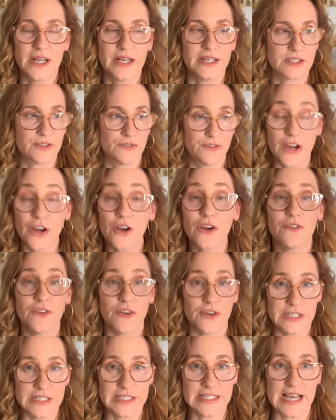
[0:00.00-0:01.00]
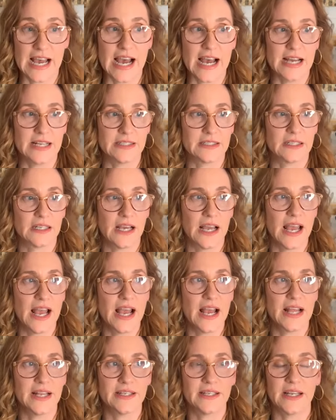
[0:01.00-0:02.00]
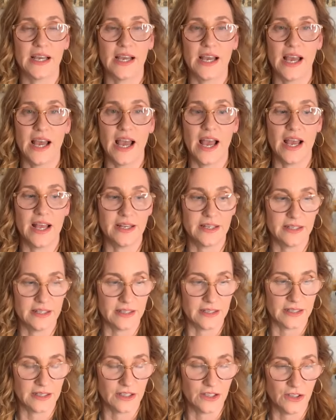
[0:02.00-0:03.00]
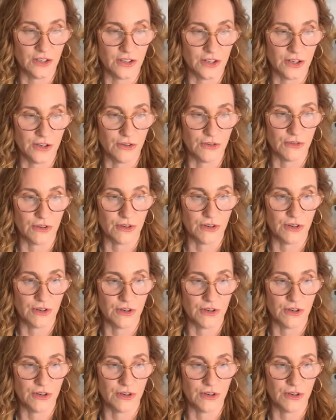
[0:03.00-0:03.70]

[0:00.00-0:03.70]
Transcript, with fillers: and it's mm-hmm. very, very sad. And, mm-hmm. and you know,